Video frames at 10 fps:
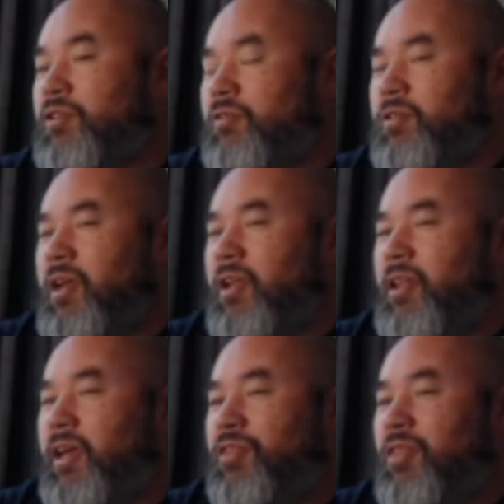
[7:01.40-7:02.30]
it's kind of
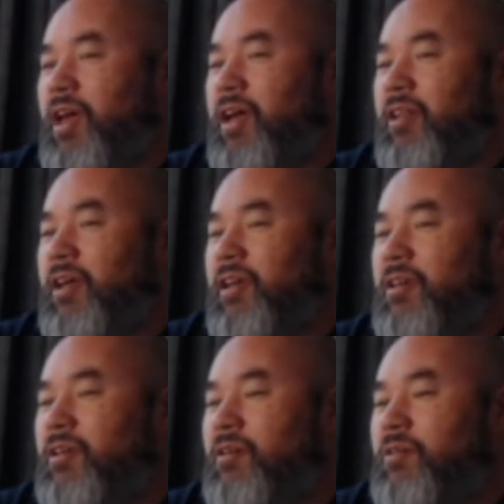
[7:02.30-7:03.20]
like that. Like
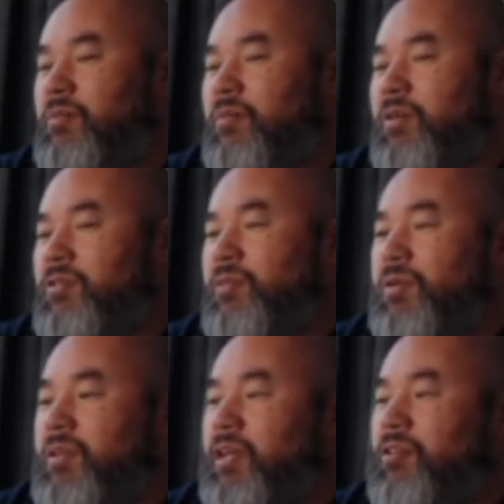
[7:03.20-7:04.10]
it's
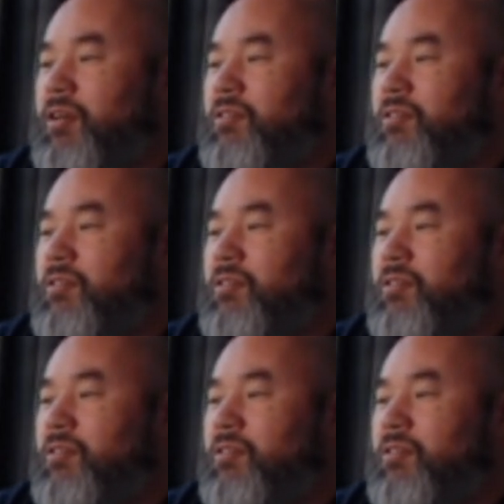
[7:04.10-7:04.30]
almost like you can